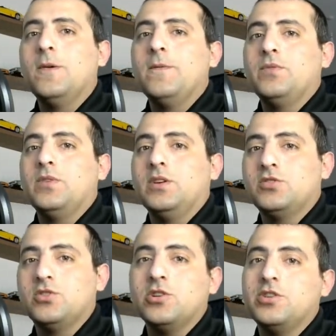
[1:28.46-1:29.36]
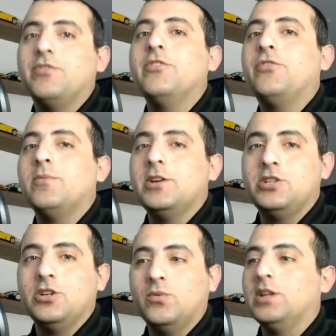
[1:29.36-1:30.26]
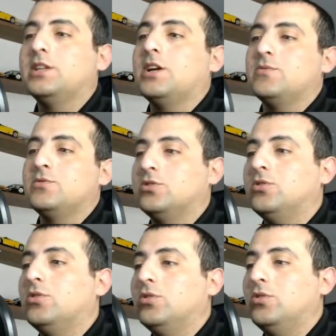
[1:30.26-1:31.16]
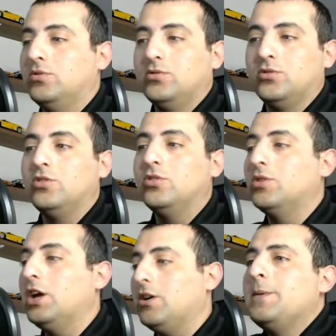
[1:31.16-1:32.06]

source of information when it comes to Yu-Gi-Oh!